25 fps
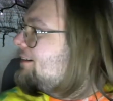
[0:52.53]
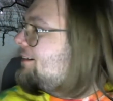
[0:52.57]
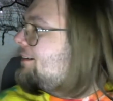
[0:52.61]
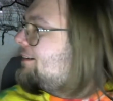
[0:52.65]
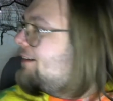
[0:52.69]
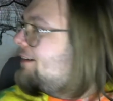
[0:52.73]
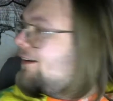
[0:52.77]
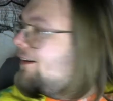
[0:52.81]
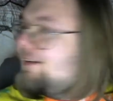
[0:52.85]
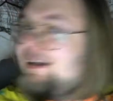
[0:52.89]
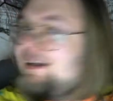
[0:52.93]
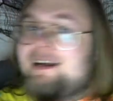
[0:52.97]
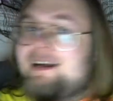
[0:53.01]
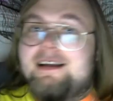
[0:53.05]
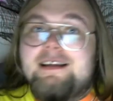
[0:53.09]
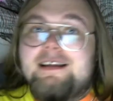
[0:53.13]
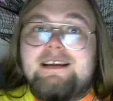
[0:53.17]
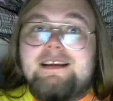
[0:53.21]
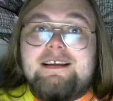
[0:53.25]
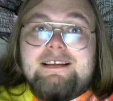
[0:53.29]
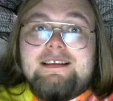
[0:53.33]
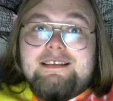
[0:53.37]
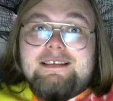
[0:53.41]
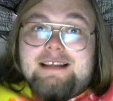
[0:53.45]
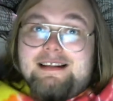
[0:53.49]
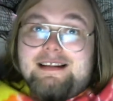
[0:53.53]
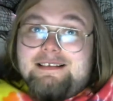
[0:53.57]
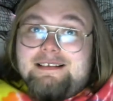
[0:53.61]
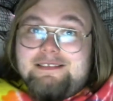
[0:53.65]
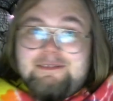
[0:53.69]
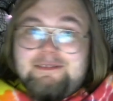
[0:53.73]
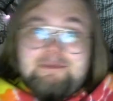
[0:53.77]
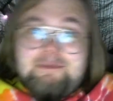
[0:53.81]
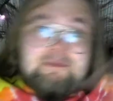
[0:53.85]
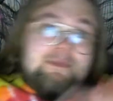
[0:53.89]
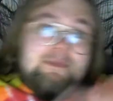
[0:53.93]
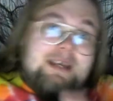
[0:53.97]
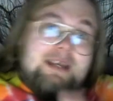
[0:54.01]
Oh yeah, that
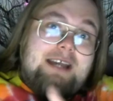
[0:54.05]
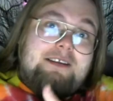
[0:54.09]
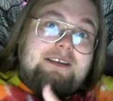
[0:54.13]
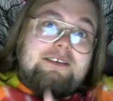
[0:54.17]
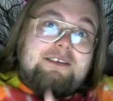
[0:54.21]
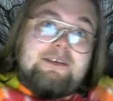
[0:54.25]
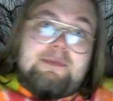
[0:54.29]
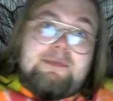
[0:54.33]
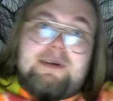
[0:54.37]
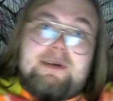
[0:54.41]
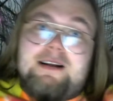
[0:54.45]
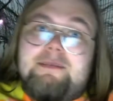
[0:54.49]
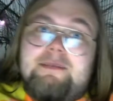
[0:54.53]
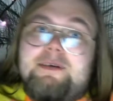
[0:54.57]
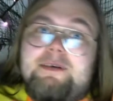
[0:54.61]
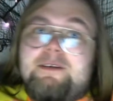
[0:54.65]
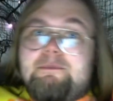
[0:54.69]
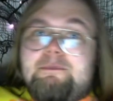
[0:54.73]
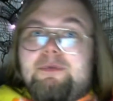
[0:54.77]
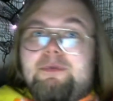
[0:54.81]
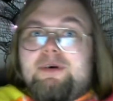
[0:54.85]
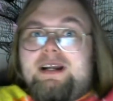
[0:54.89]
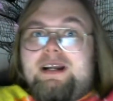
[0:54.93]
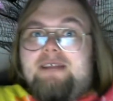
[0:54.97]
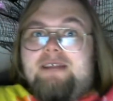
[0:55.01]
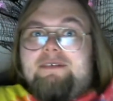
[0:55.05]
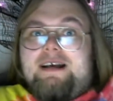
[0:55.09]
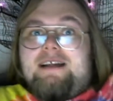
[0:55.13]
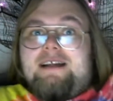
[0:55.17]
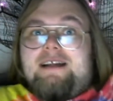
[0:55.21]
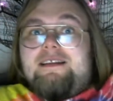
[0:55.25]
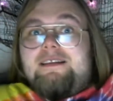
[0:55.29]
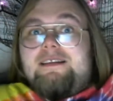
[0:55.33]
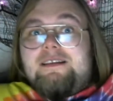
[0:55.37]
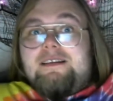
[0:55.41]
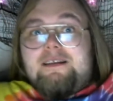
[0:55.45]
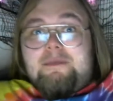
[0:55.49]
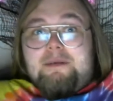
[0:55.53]
editor brought up a good point. I've got
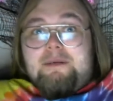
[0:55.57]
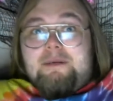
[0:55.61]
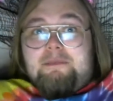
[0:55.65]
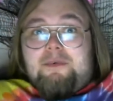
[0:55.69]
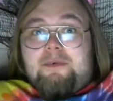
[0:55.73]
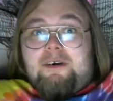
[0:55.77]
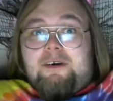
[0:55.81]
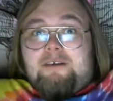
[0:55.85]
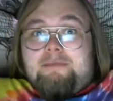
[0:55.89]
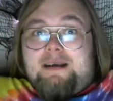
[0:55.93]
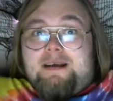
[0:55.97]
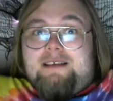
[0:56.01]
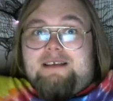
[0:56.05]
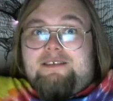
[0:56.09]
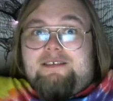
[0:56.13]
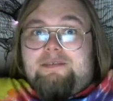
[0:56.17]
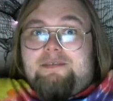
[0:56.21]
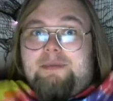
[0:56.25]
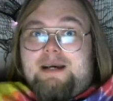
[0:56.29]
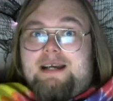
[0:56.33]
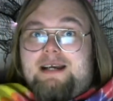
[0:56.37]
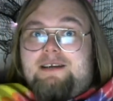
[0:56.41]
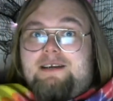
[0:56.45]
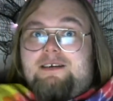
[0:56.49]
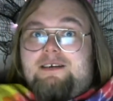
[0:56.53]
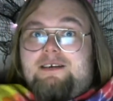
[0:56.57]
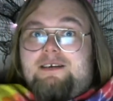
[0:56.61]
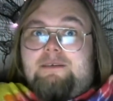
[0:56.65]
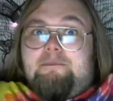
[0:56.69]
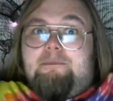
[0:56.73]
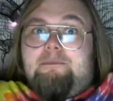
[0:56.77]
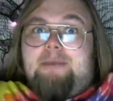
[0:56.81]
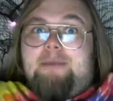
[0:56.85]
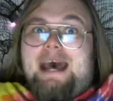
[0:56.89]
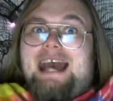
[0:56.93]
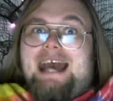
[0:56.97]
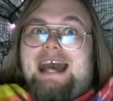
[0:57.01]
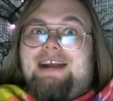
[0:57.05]
a little bit more of my spider
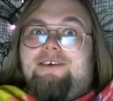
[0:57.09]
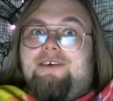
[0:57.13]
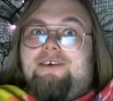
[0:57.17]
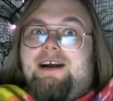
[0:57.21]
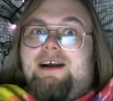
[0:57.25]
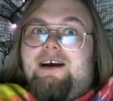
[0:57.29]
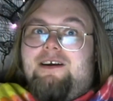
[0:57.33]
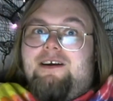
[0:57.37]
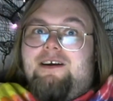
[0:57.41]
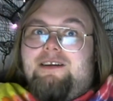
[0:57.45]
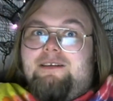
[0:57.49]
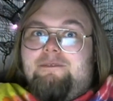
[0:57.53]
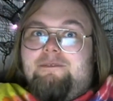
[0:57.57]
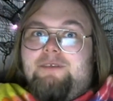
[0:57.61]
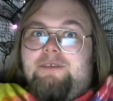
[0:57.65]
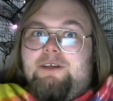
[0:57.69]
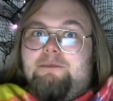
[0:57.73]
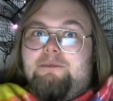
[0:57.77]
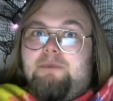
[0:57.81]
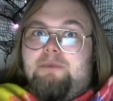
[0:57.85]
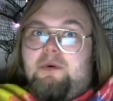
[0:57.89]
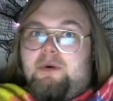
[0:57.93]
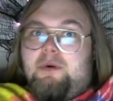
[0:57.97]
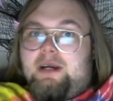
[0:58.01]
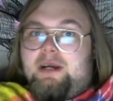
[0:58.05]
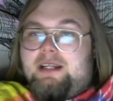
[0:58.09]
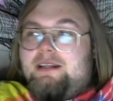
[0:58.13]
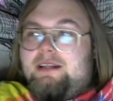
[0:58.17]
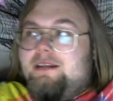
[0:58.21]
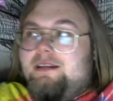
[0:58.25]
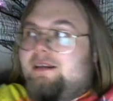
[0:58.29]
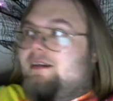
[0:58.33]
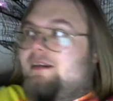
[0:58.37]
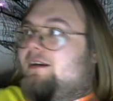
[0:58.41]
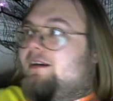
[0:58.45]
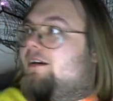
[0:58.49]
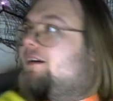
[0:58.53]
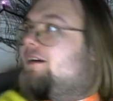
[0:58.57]
background and viewpoint.
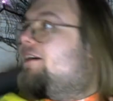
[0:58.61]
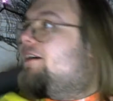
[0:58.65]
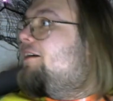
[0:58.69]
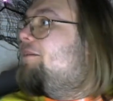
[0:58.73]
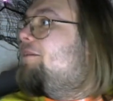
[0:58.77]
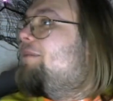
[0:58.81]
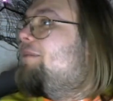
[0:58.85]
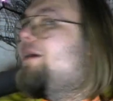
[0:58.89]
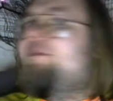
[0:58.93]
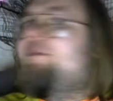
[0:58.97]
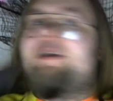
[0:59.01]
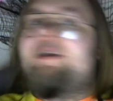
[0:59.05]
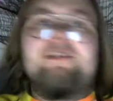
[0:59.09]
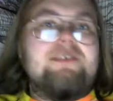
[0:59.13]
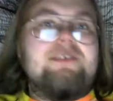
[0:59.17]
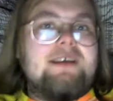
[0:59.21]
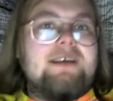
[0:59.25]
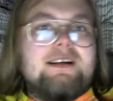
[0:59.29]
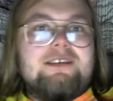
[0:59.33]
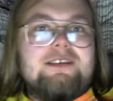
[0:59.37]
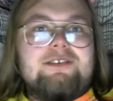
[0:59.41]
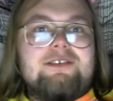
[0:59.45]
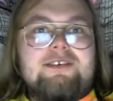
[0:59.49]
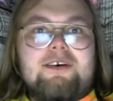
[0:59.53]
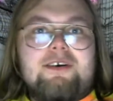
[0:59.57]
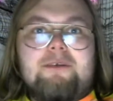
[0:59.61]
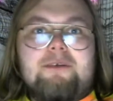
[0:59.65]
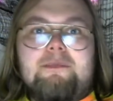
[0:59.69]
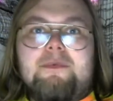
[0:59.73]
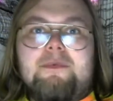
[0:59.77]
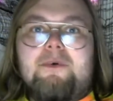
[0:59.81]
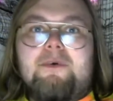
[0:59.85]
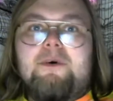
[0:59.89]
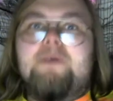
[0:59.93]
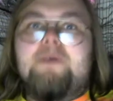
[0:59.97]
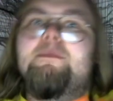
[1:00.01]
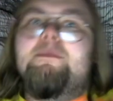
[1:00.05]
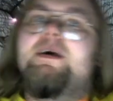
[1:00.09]
I wish I could show
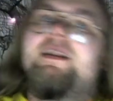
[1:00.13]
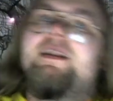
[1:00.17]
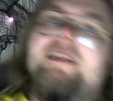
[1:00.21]
more, but